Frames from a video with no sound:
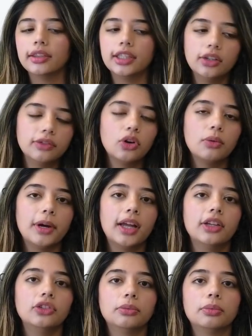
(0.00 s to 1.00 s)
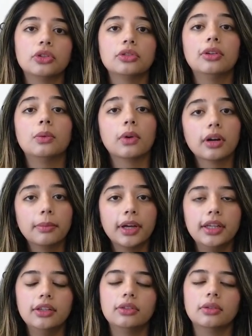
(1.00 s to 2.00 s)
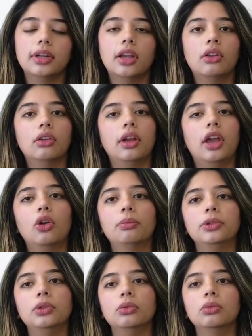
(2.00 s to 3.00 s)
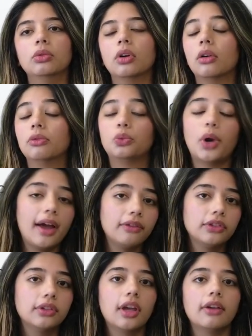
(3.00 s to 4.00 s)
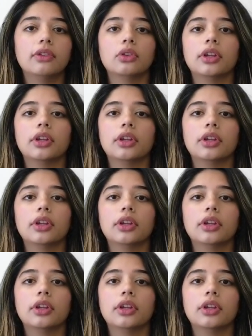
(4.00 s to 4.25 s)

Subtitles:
Think of Copilot as your personal work buddy, so it'll help you draft stuff.